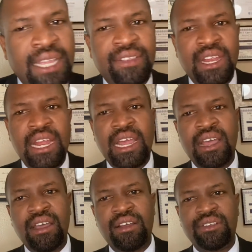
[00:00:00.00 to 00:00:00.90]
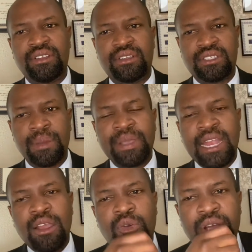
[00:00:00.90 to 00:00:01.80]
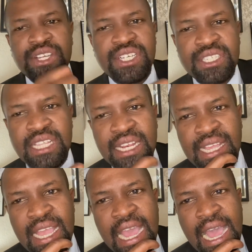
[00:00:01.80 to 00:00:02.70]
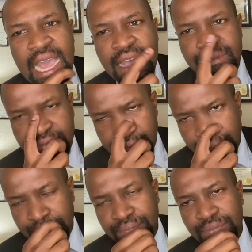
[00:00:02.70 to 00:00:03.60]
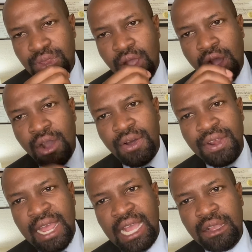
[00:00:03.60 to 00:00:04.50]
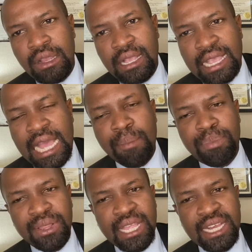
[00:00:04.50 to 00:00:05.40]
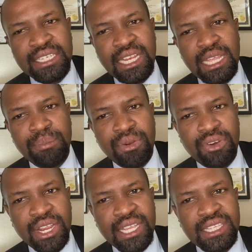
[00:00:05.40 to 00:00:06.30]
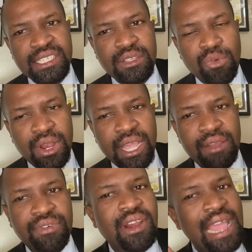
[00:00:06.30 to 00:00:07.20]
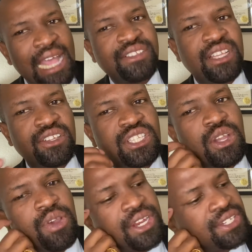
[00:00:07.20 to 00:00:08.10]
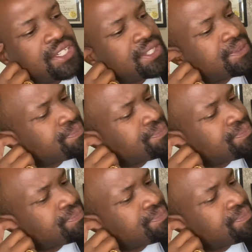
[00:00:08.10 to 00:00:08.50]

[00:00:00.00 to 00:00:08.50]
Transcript: there are some kind of questions that they have or that can potentially be raised, whatever, answer those questions.